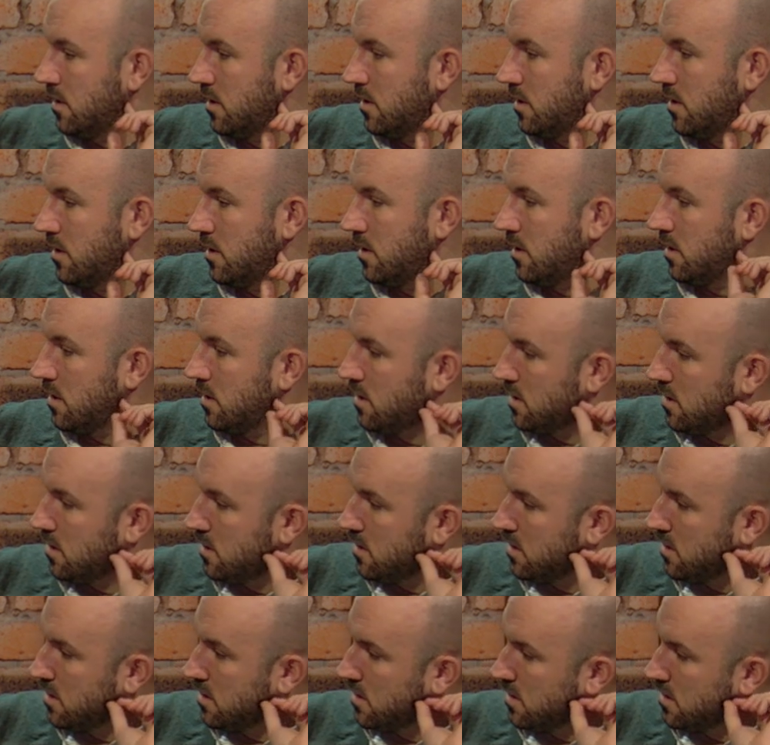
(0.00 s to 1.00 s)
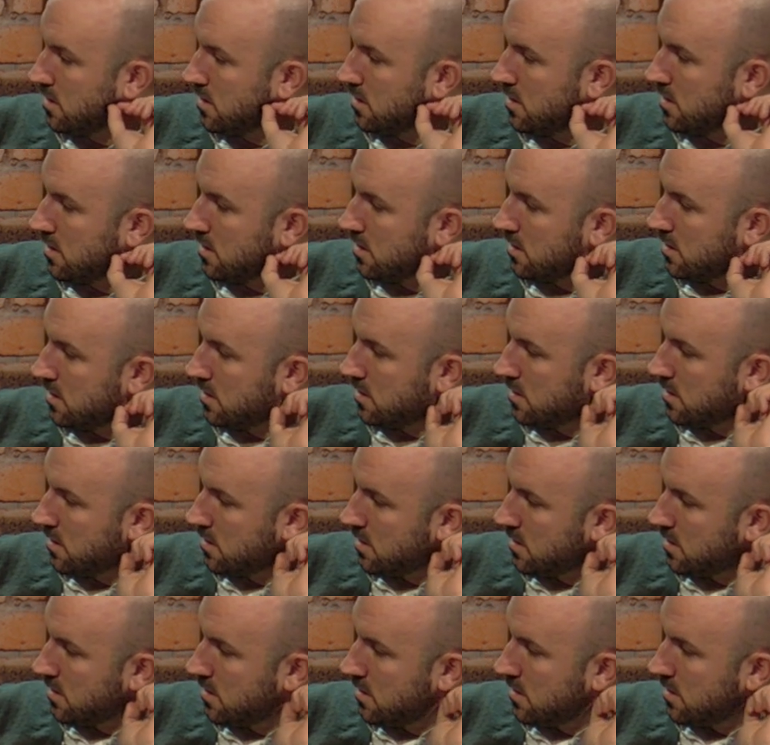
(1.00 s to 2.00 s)

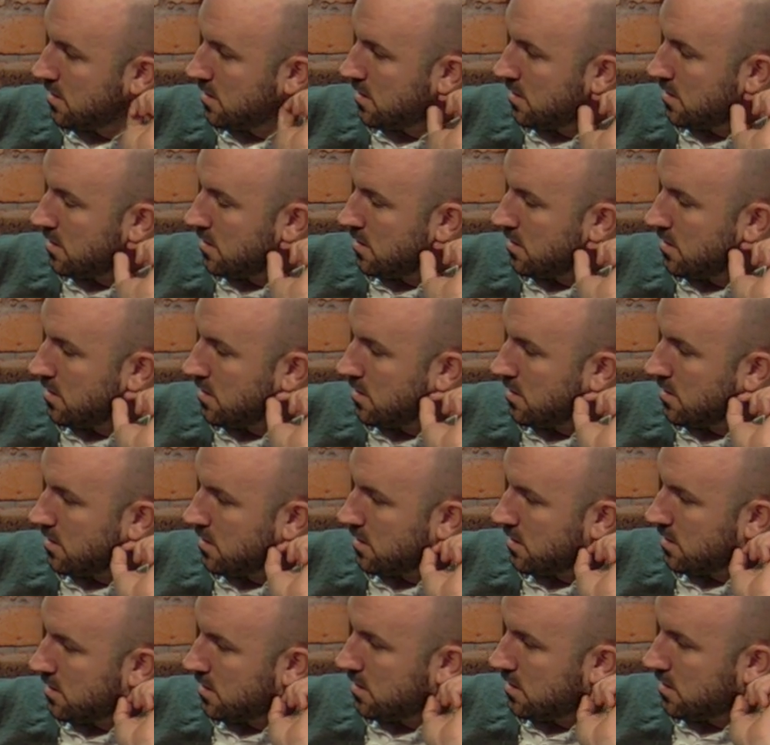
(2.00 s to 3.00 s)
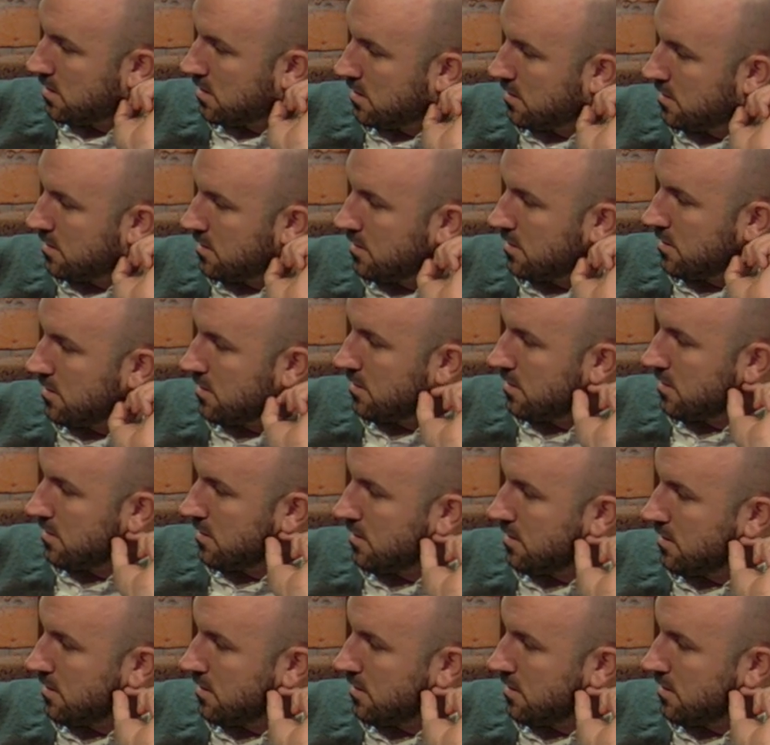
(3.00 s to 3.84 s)
This person isn't speaking.